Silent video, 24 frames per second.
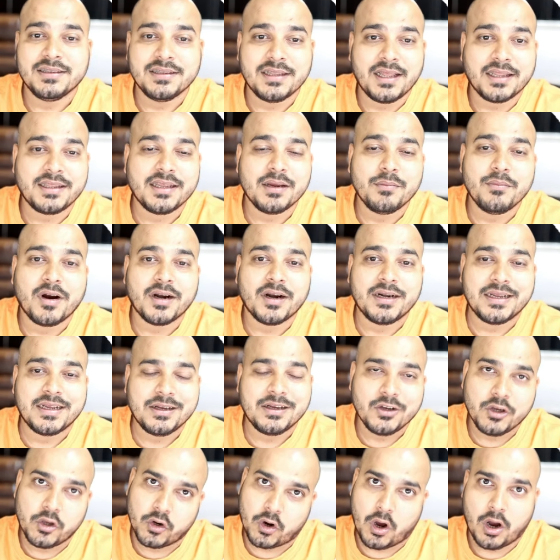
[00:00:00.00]
nothing
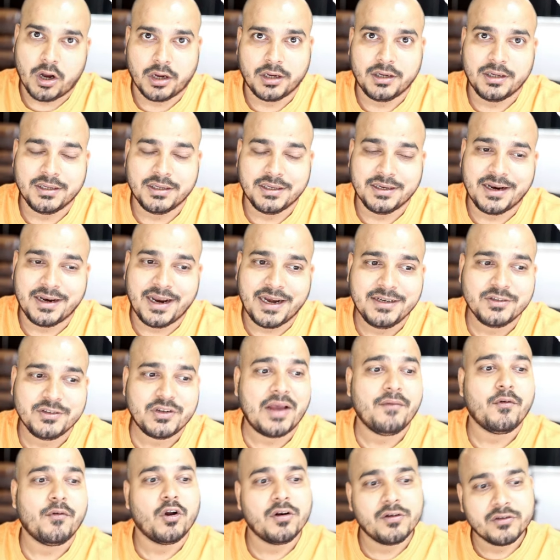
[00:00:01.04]
but Groq, right?
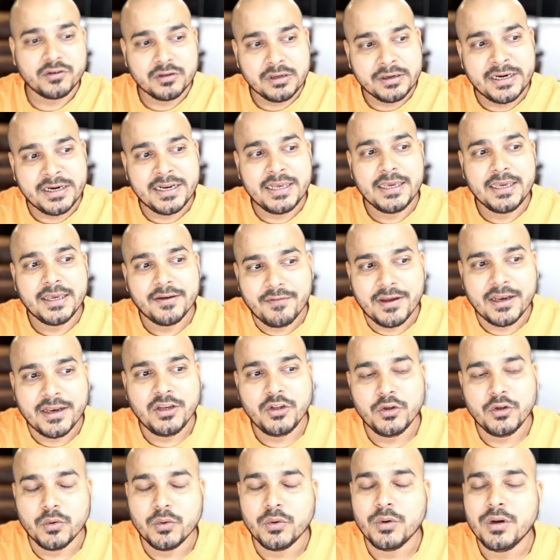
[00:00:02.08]
So I've already given
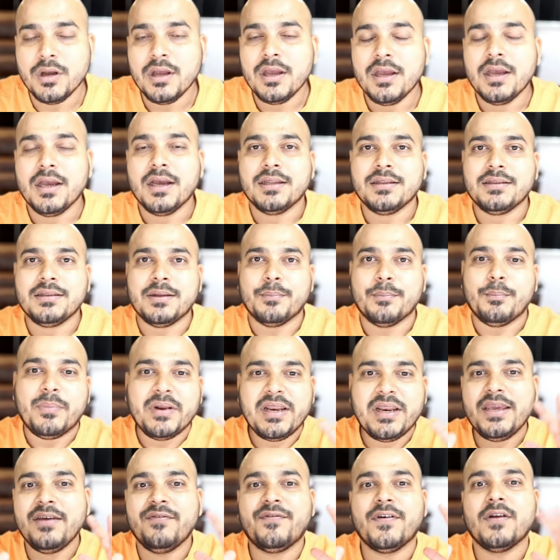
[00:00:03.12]
you the
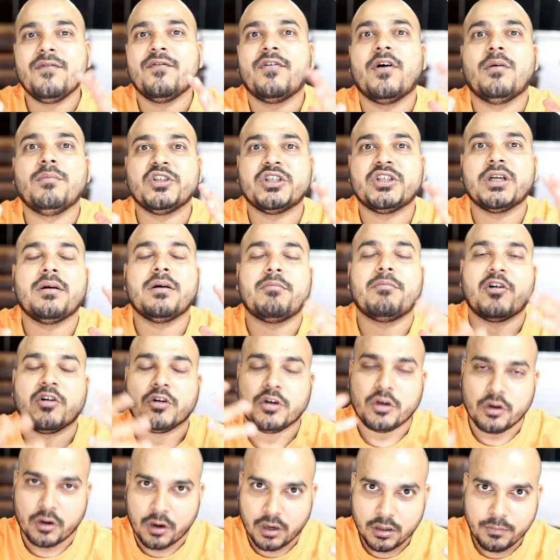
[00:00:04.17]
brief information
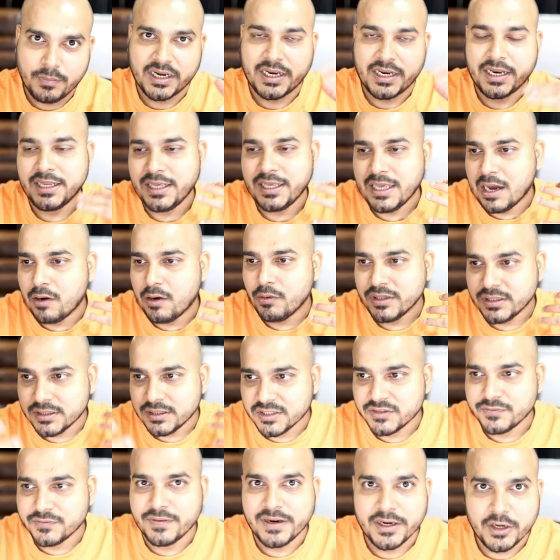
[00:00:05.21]
about Groq, but anyhow, in
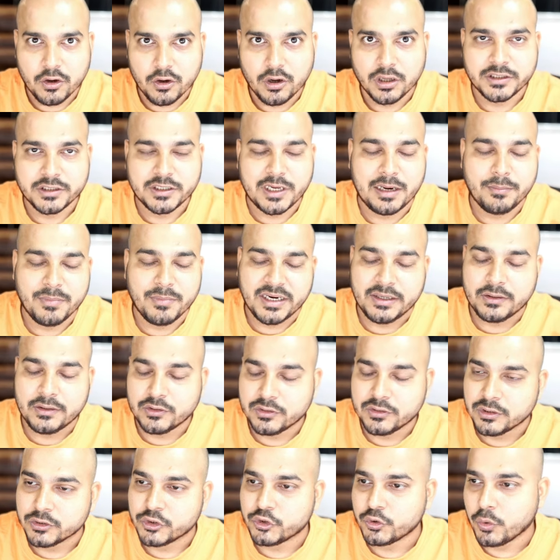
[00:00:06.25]
this video also, I'll be
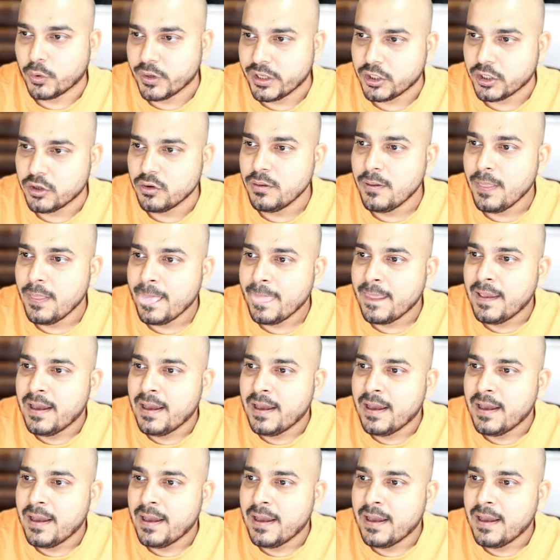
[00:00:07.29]
showing you